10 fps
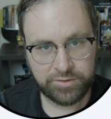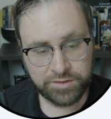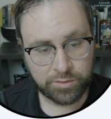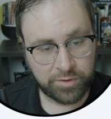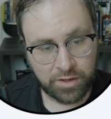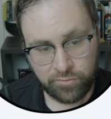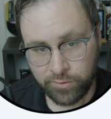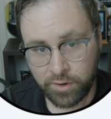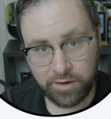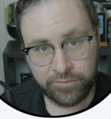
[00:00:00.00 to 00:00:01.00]
So we know
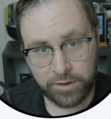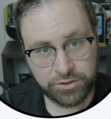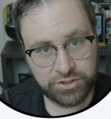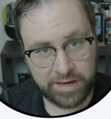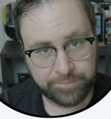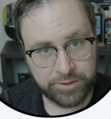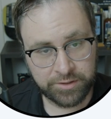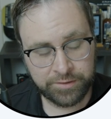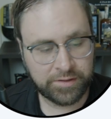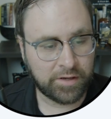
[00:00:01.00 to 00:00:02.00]
for our first chapter
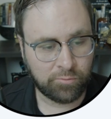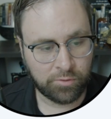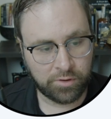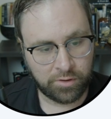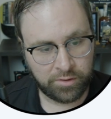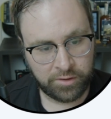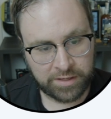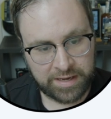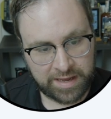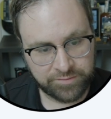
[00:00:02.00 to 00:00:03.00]
that we're
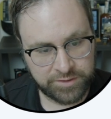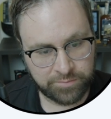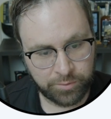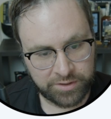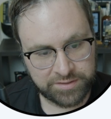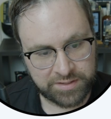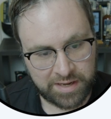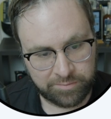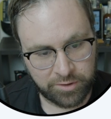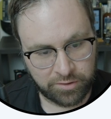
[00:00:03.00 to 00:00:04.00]
gonna have to put the
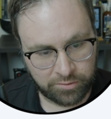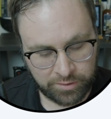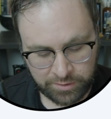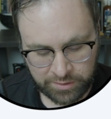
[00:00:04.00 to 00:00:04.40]
time code